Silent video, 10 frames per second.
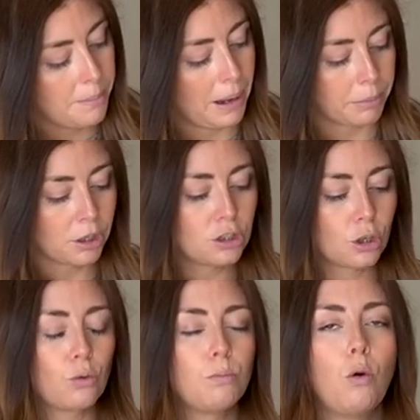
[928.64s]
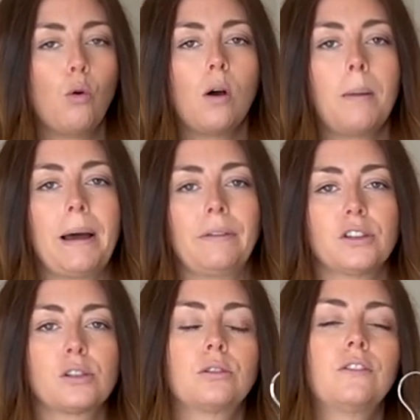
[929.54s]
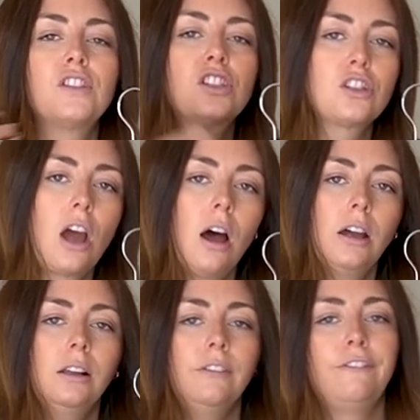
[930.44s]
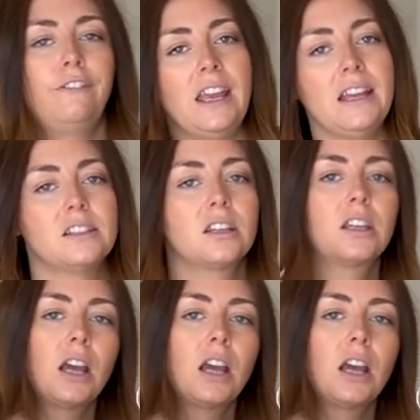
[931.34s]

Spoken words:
but I'm going to talk more about the sort of style, fit,